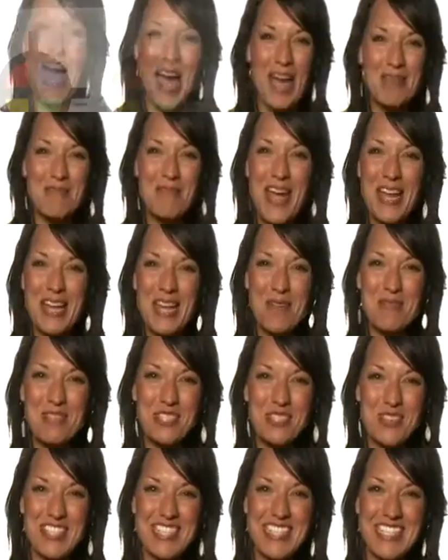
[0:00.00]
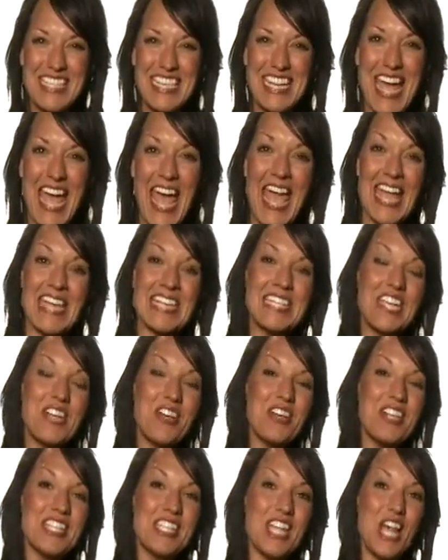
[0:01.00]
Hi, my name is Christina, and
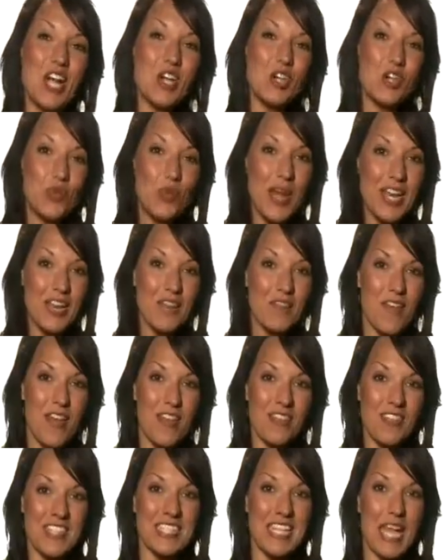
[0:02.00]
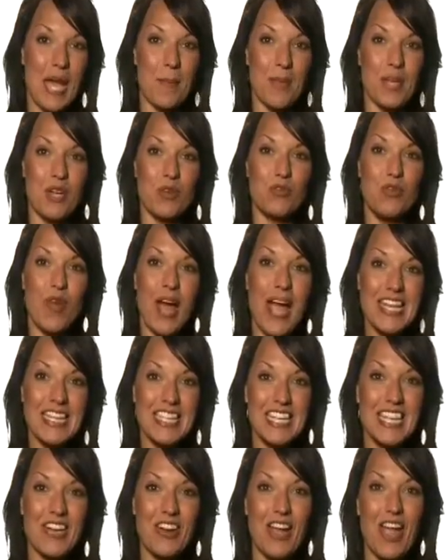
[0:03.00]
here is a great event that's happening
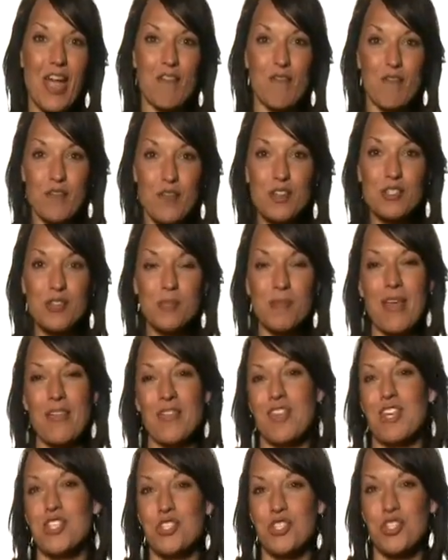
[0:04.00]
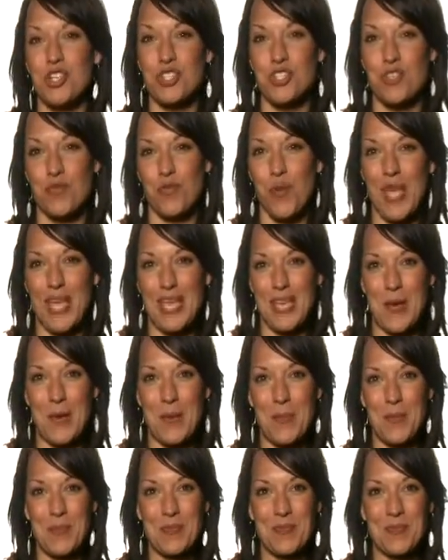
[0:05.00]
right here at First Methodist Church of
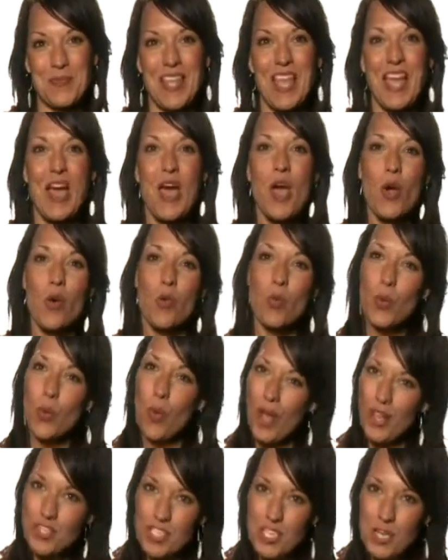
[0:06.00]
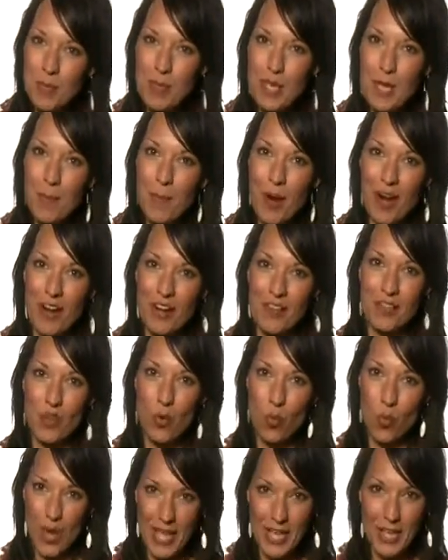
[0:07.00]
Waco. We want you to be a part of
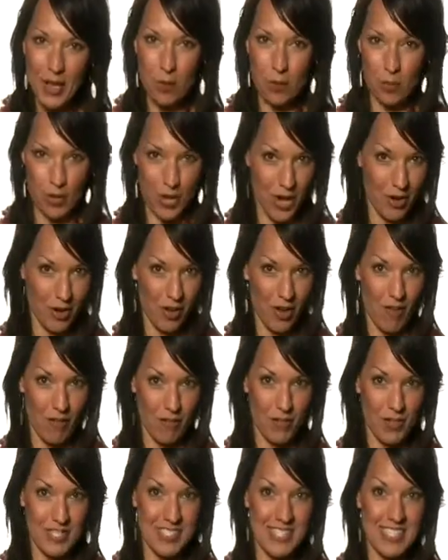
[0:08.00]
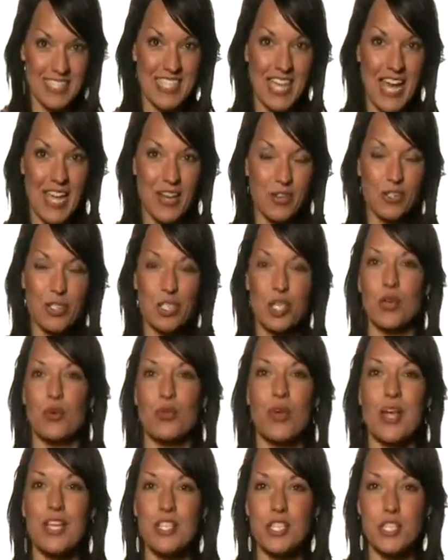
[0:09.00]
the Waco Prayer Conference entitled
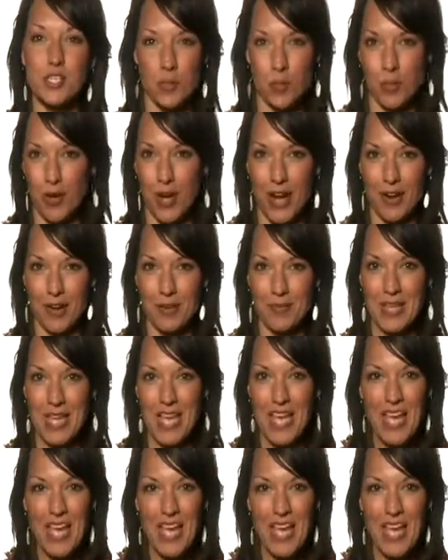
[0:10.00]
Courageous Prayer.